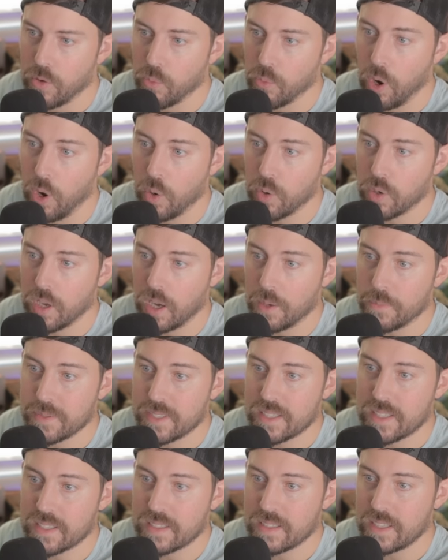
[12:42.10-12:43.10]
Rogue up
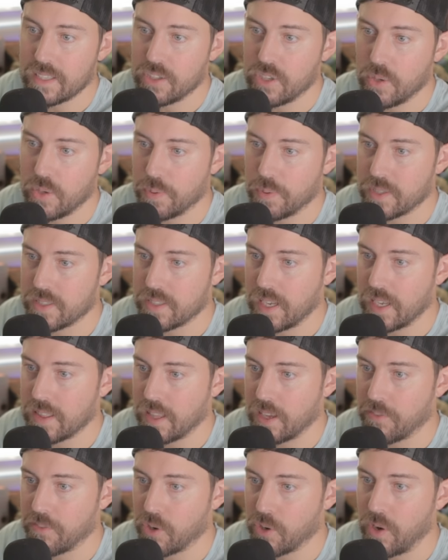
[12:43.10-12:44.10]

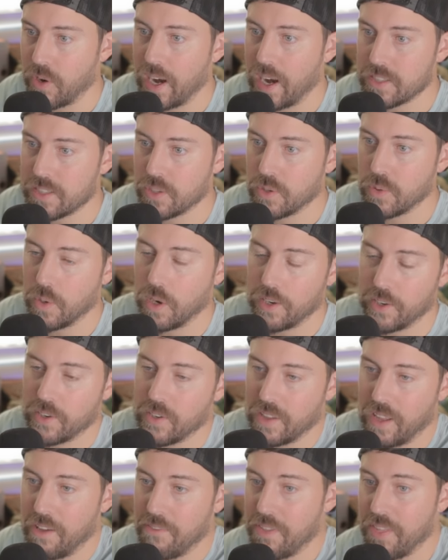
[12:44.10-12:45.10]
62%. They've cracked
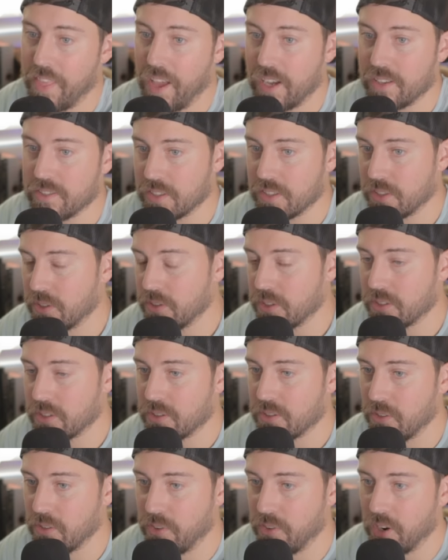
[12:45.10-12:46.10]
211,000
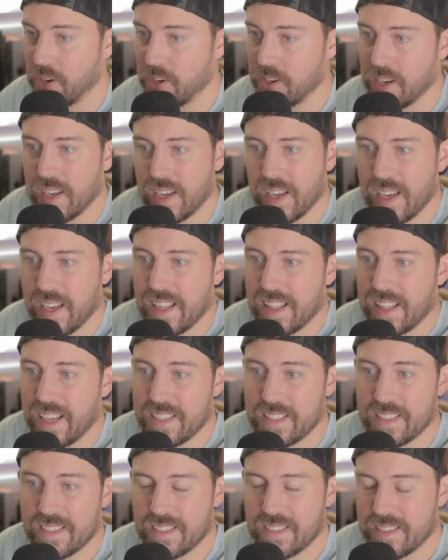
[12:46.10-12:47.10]
units so far.
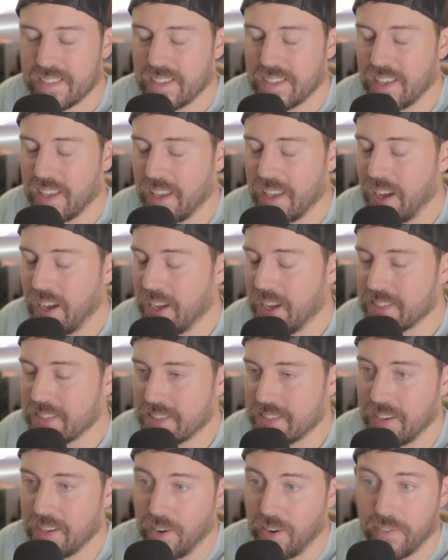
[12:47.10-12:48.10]
That's
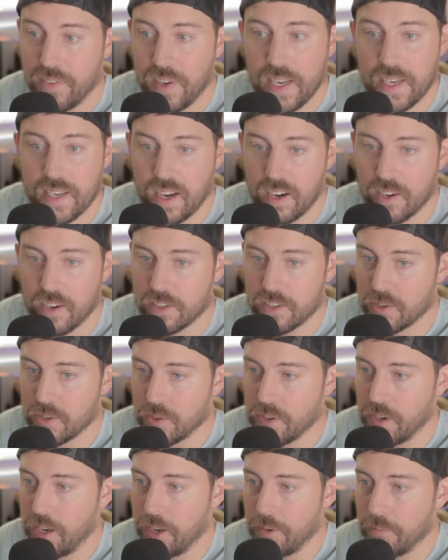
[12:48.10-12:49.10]
CRV
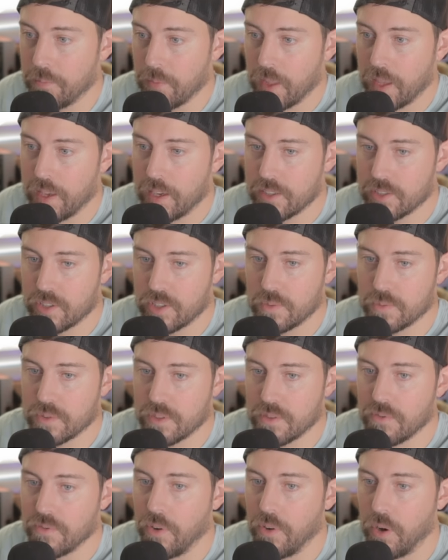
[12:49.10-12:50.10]
territory in
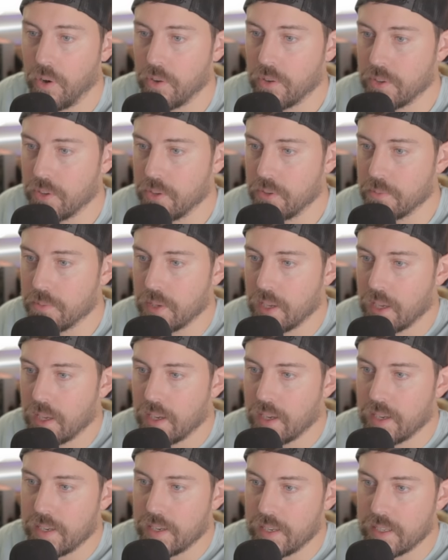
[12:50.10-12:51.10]
terms of volume.
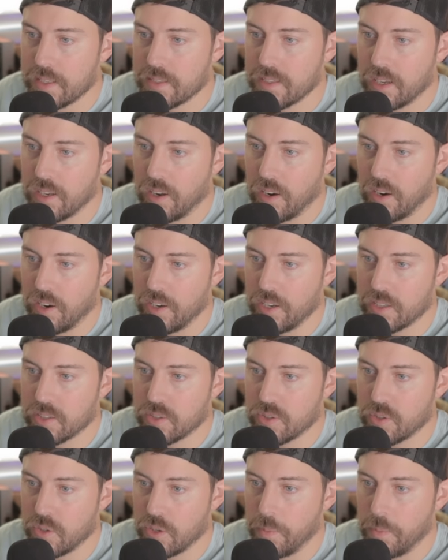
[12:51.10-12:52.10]
Nissan Ariya
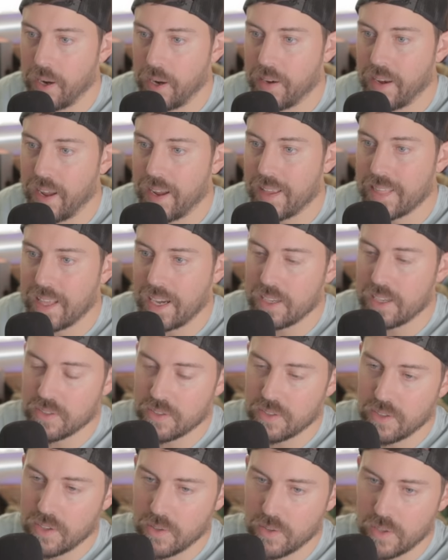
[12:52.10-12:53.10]
sold about
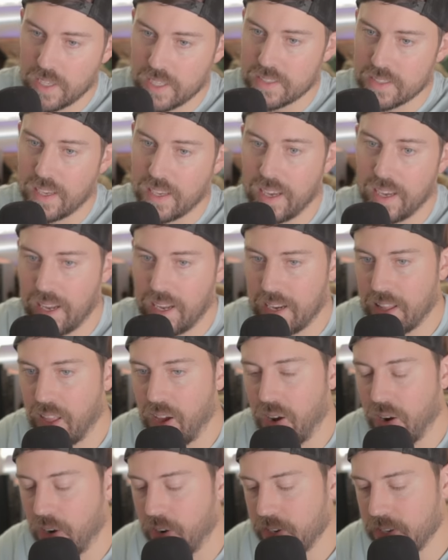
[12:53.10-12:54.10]
9,000 units, and
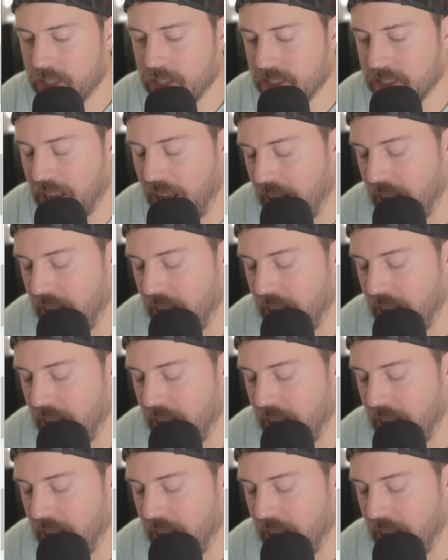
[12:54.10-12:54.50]
the Ariya is